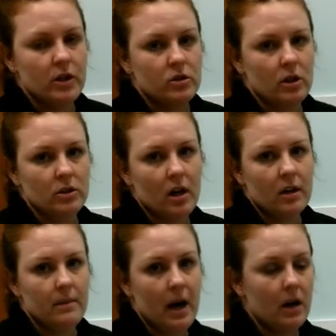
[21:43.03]
can start
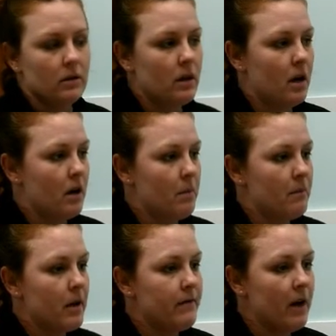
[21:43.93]
talking about
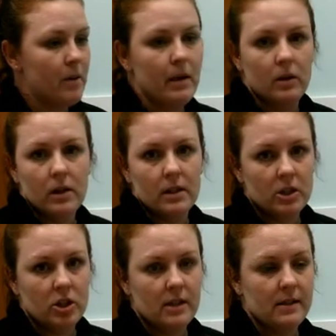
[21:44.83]
environmental
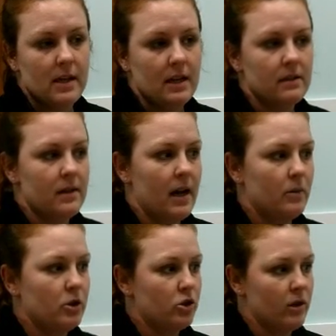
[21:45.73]
conditions, things
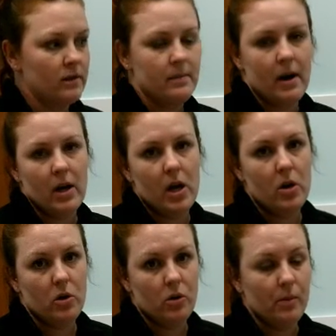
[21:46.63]
that would stress them out at
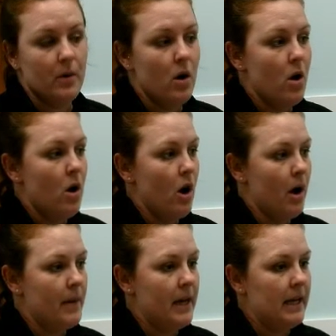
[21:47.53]
home,
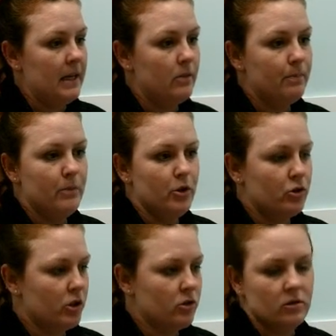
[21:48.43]
any
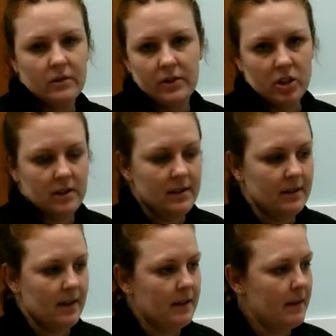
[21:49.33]
nutritional
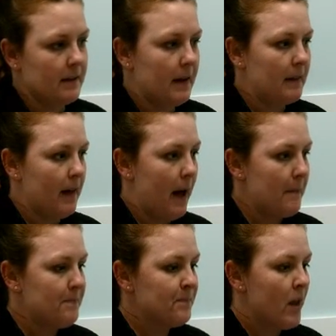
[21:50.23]
deficiencies, anything like that.